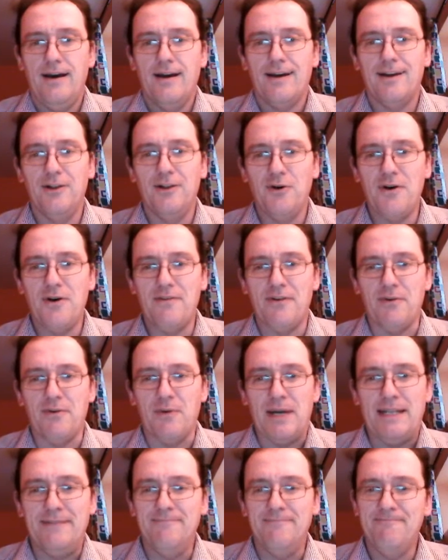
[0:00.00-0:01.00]
Hello
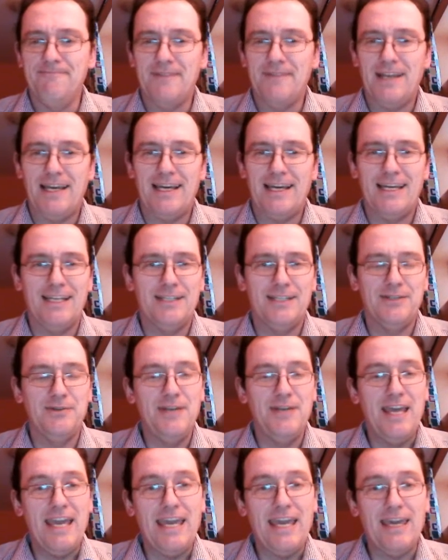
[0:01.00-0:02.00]
everyone.
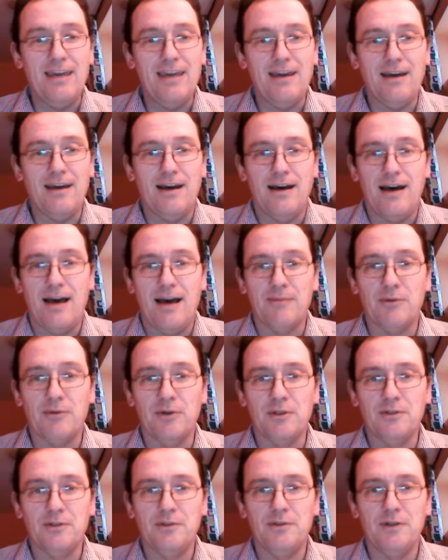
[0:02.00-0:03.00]
Today I'm
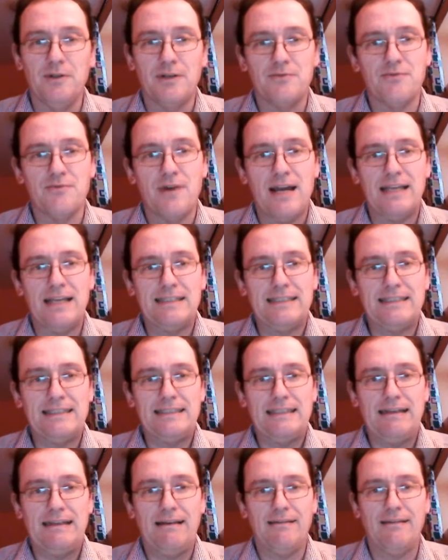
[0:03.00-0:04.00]
going to
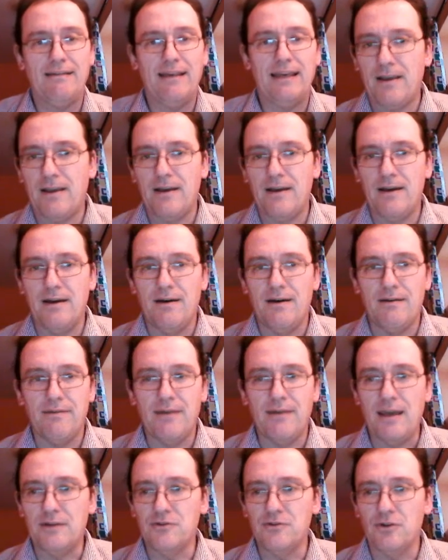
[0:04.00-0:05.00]
address the
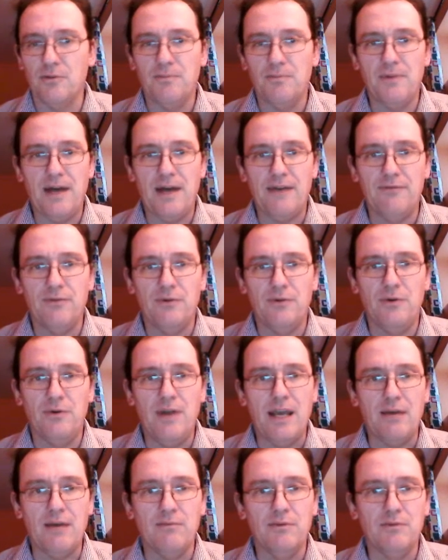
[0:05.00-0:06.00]
actual plan for
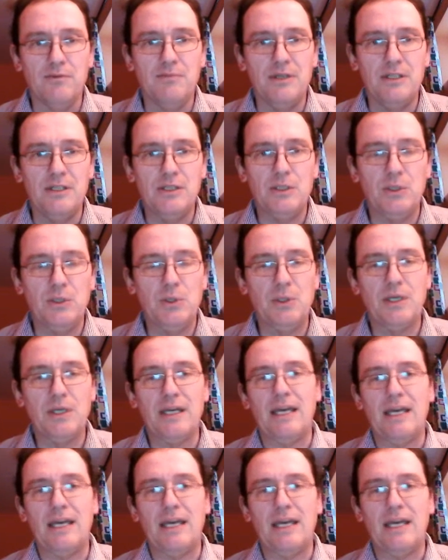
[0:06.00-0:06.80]
today would be to look